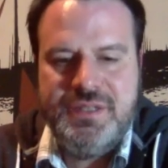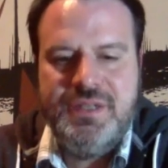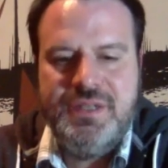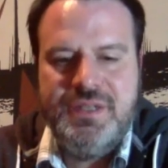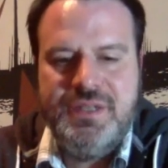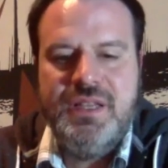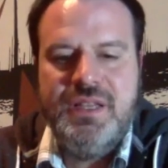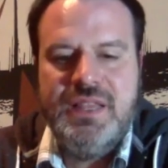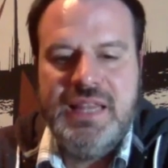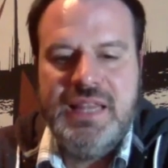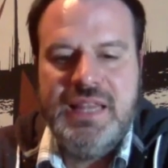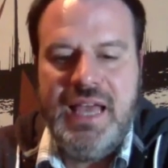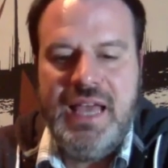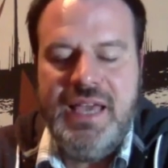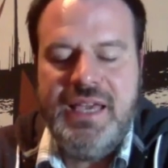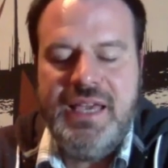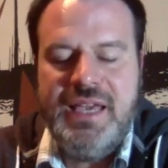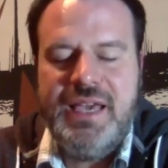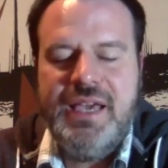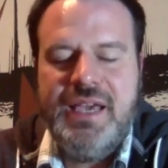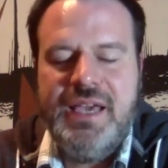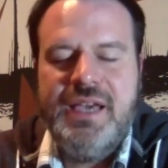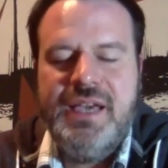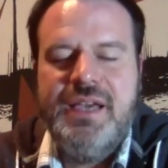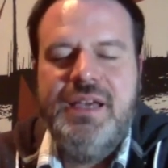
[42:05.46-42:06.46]
Like
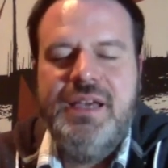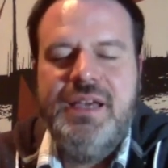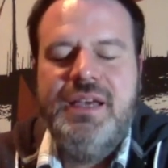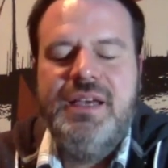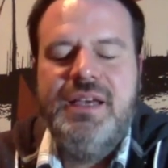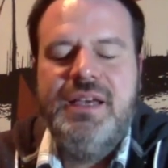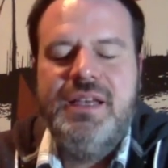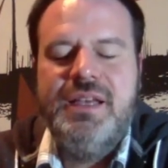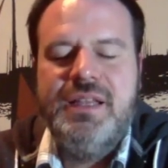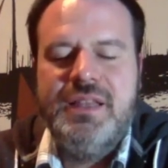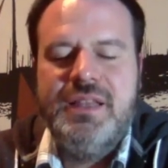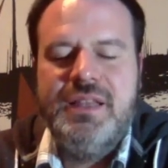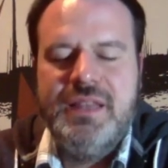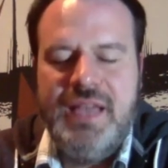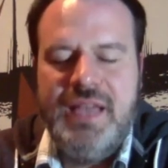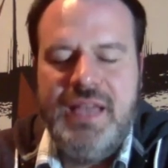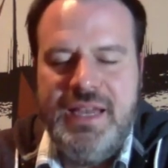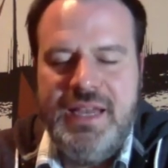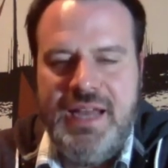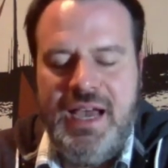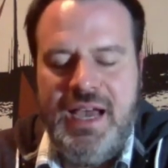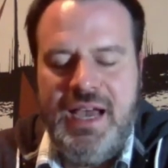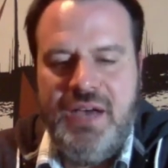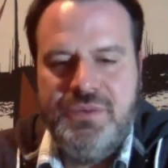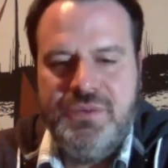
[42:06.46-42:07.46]

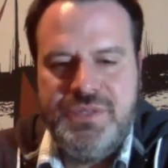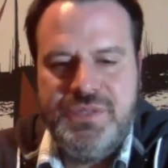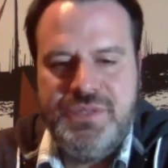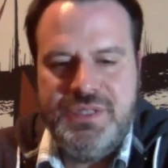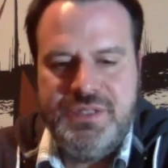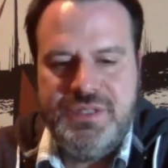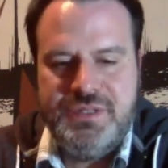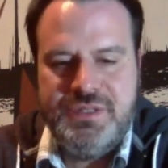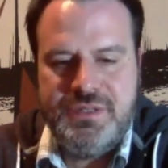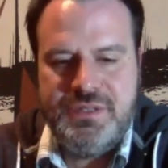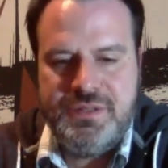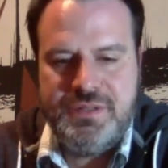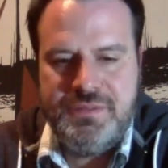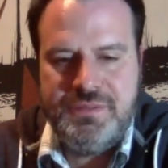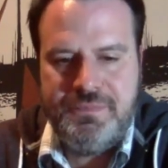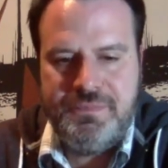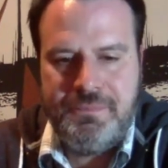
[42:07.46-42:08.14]
Lighthouses.